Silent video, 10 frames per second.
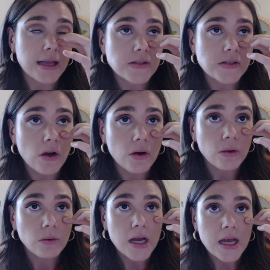
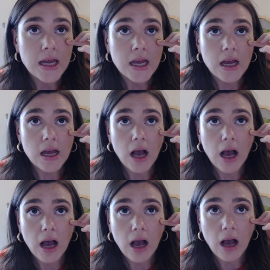So,
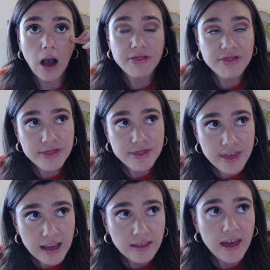I
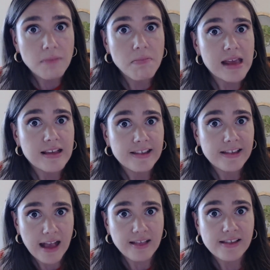think that makes
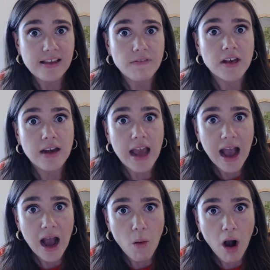sense given
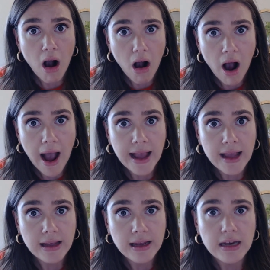how
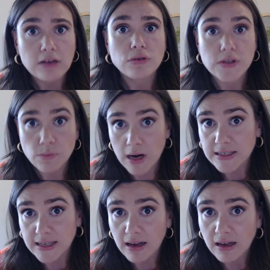high interest
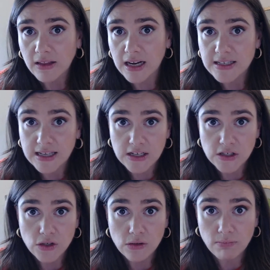rates are, that it's going
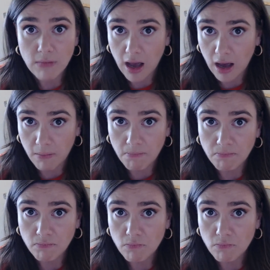to